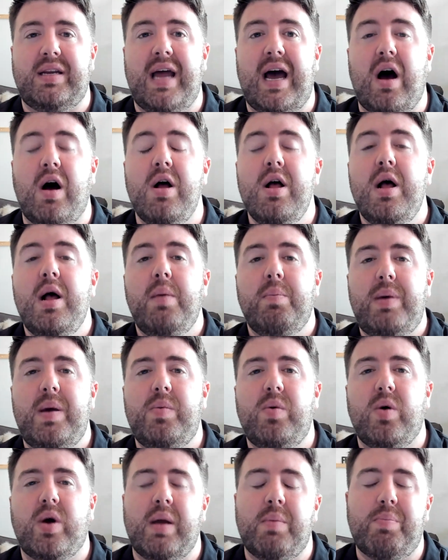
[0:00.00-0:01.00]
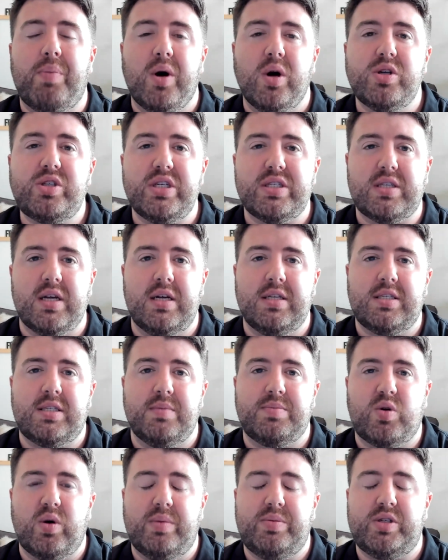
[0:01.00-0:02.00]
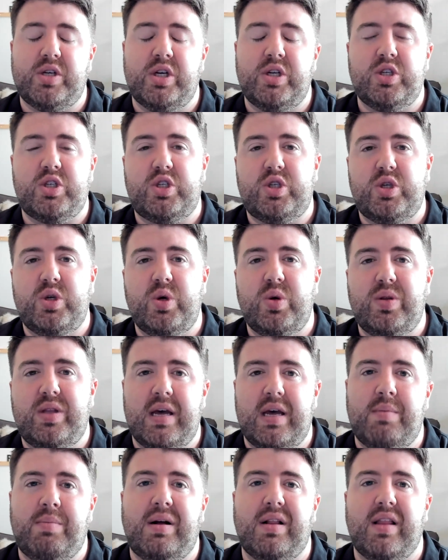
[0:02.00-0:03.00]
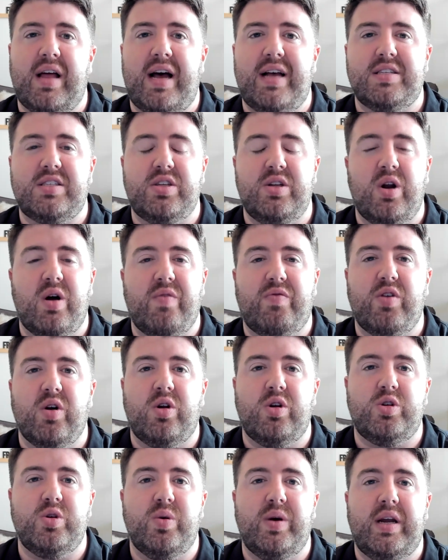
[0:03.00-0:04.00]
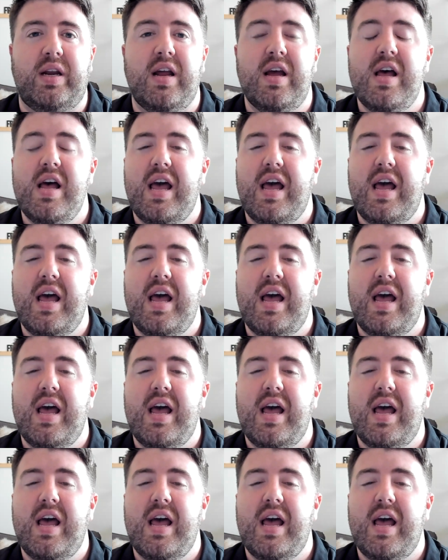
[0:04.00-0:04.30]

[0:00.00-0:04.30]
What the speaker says: Now, people can purchase a subscription to the MLS, if they're doing